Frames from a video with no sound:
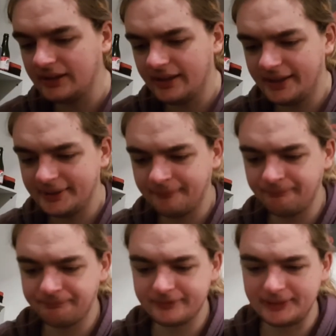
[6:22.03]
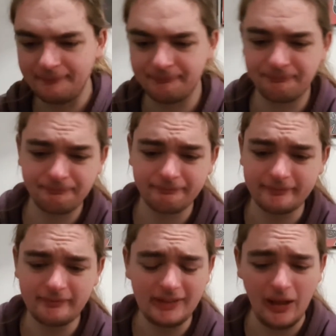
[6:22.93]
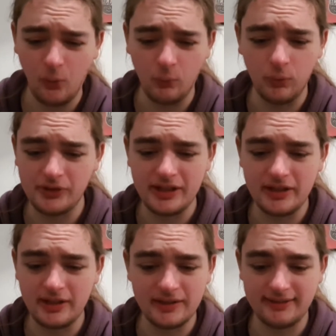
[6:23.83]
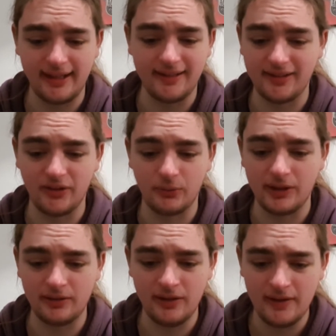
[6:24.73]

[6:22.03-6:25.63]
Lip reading: A woody taste as well.